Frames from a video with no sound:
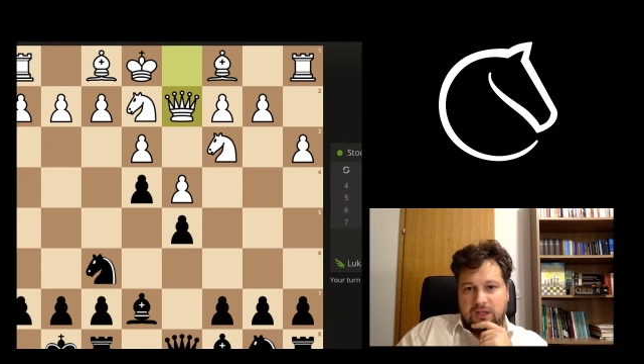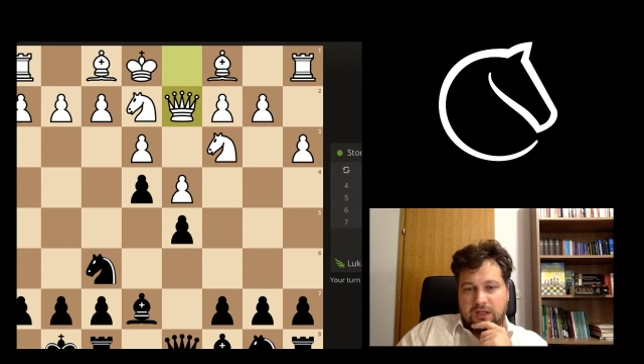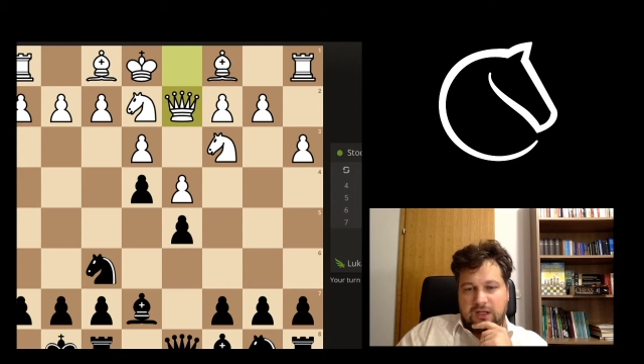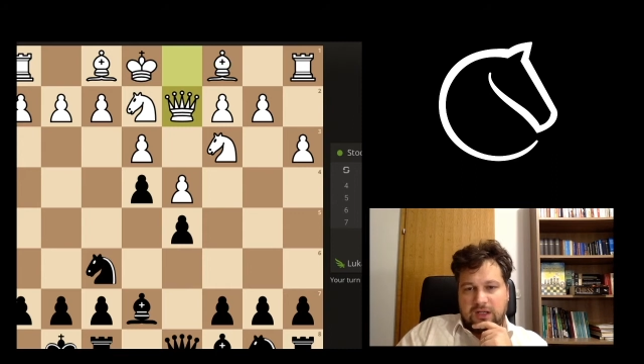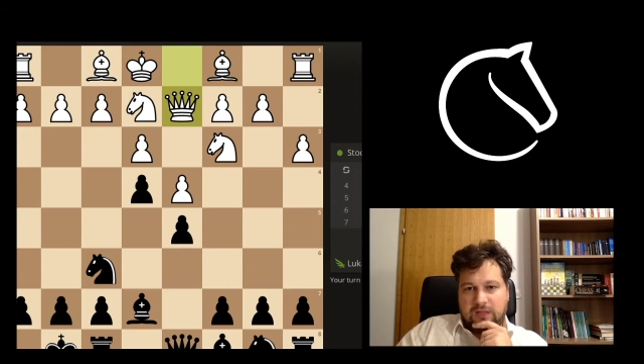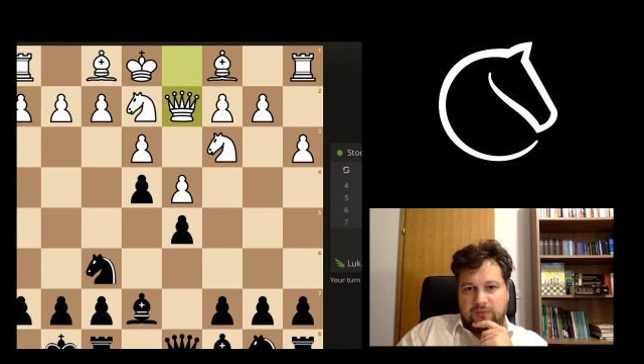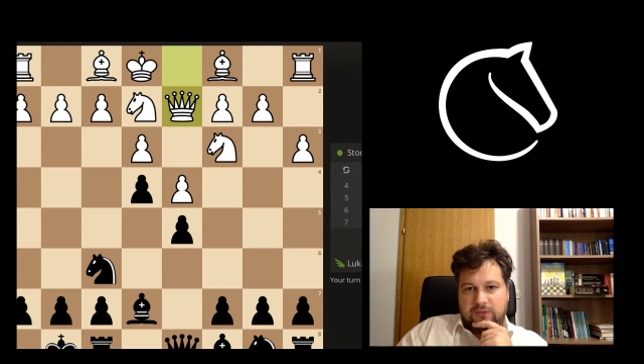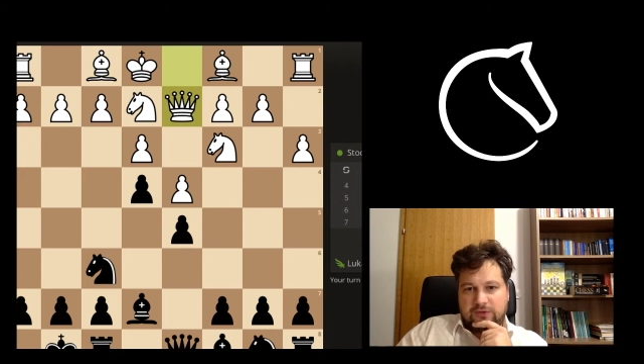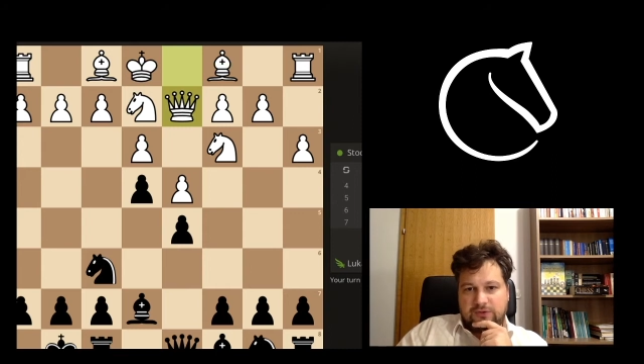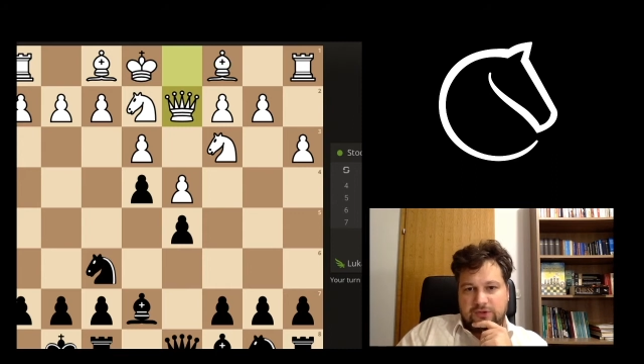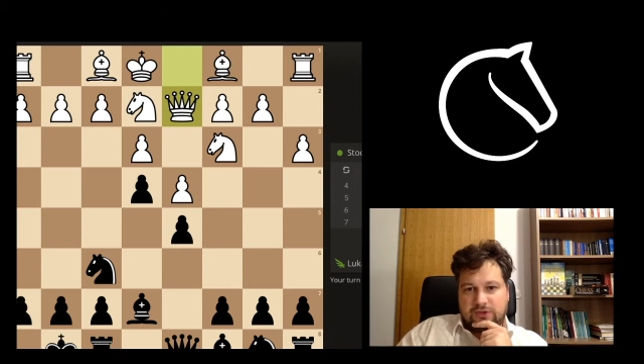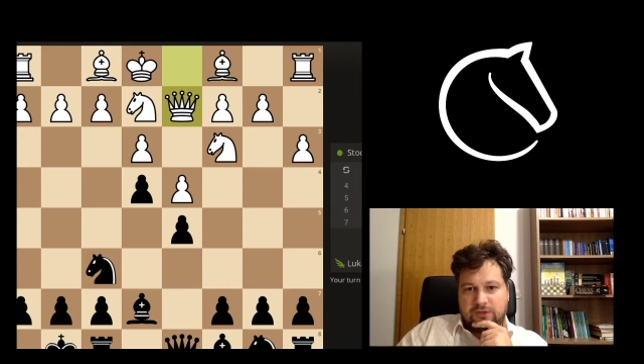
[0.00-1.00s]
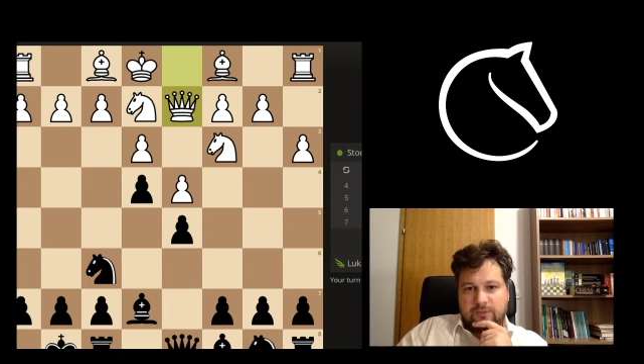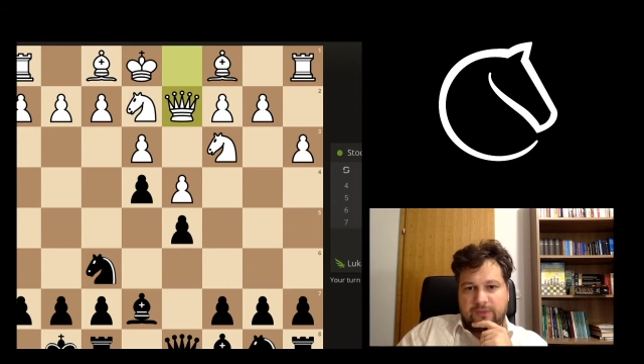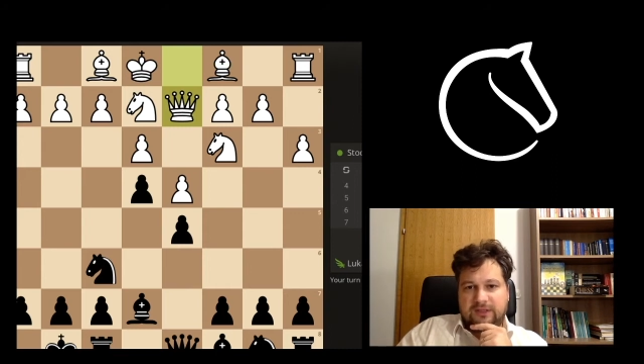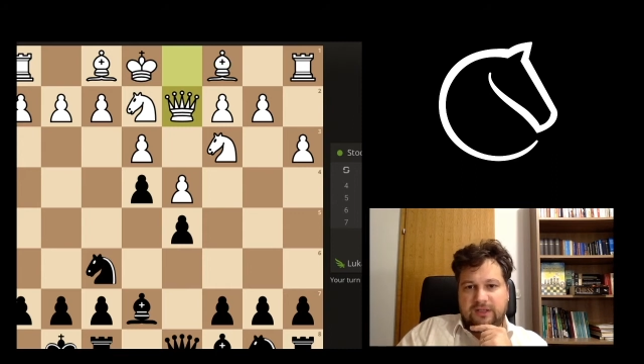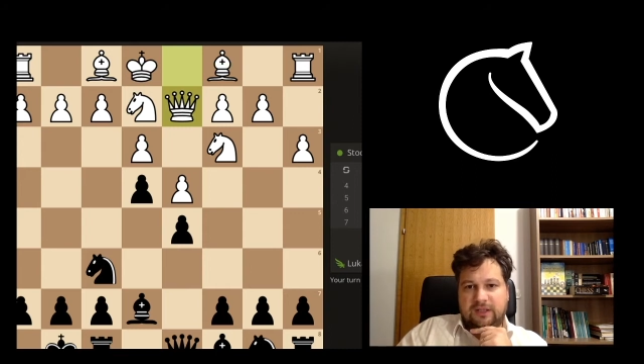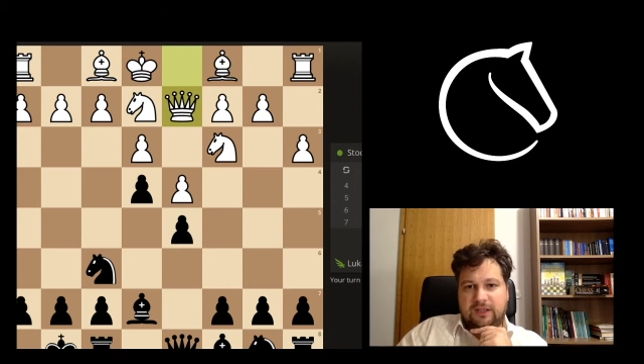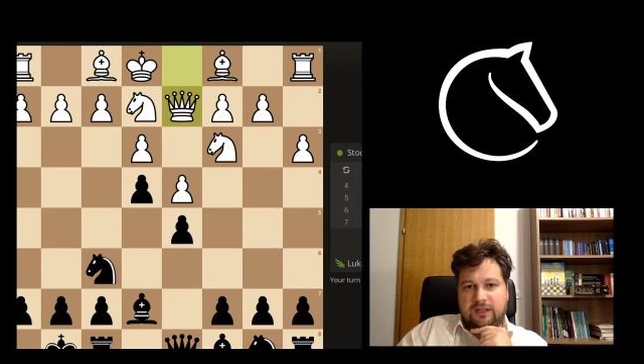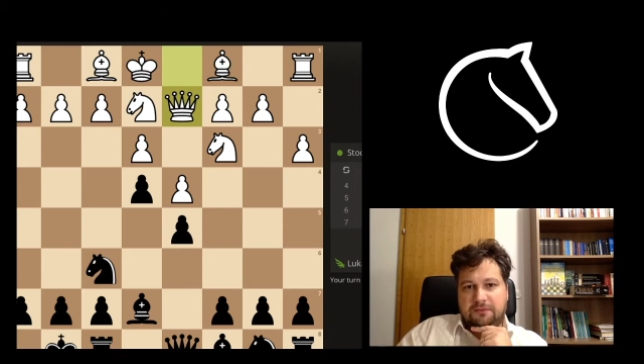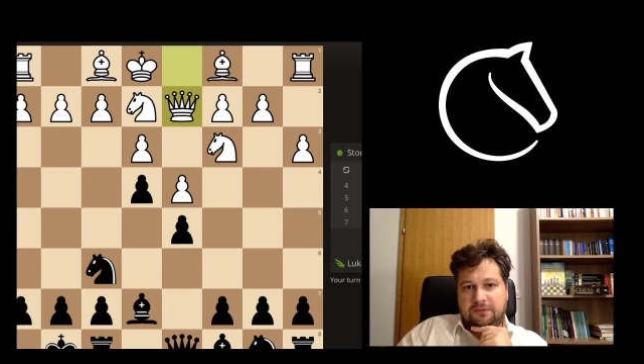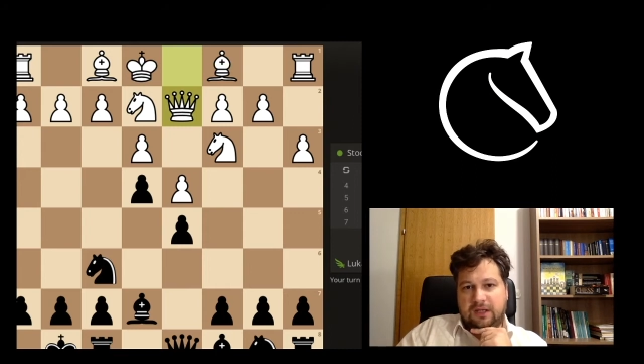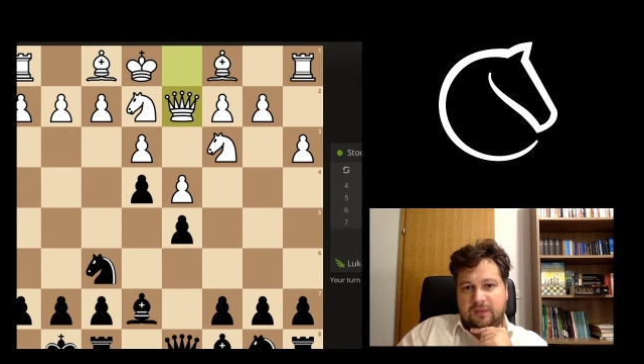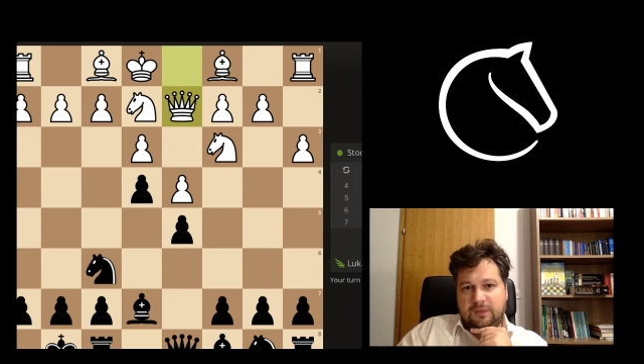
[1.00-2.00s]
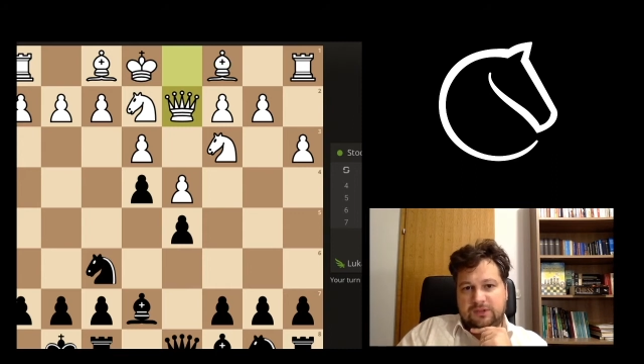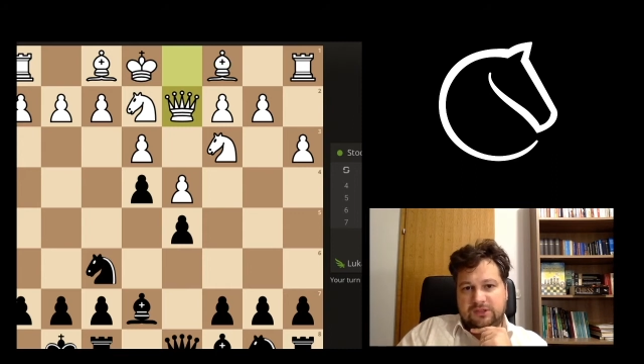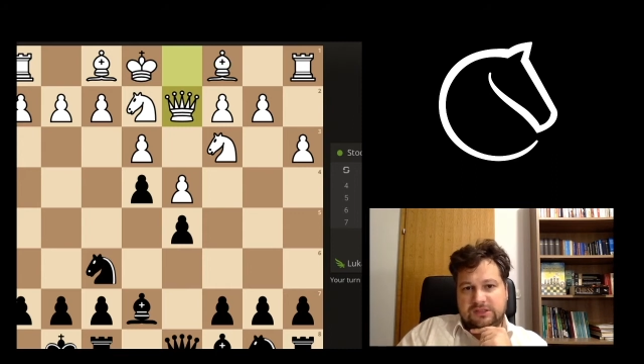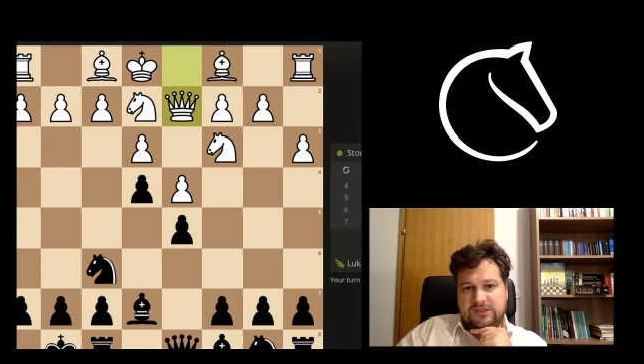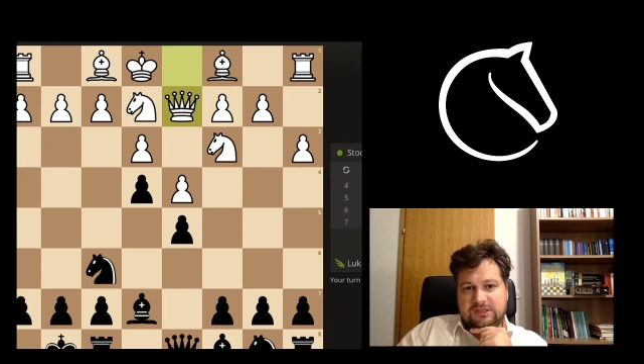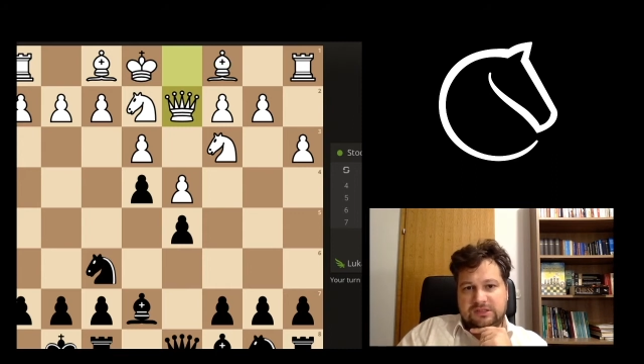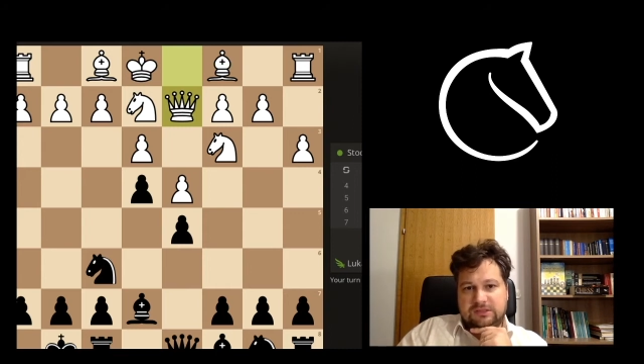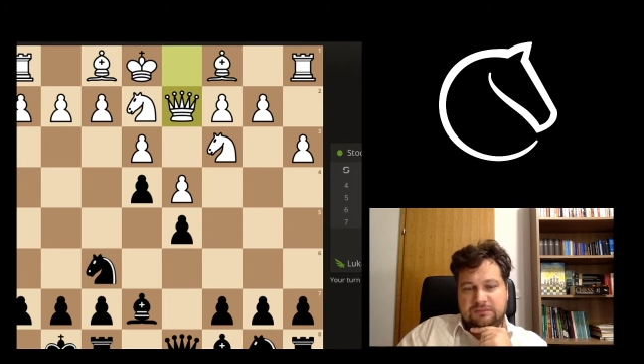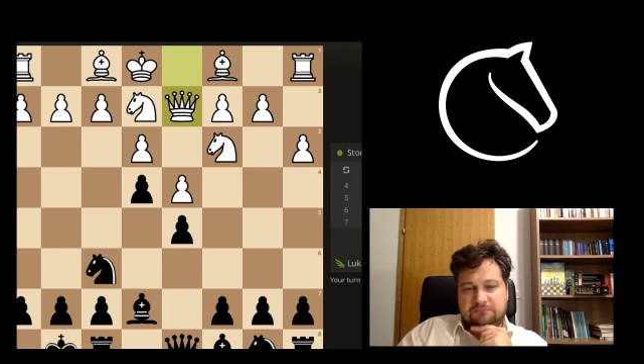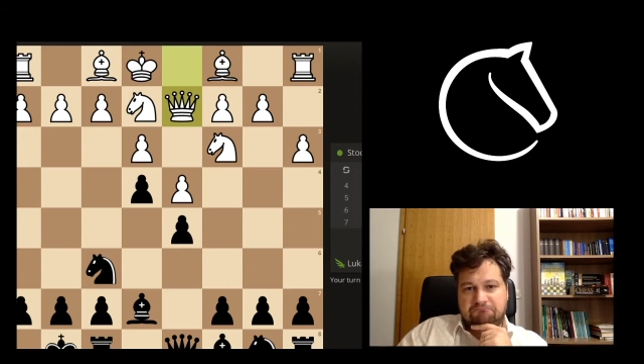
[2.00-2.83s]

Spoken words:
I'm not sure. But I will just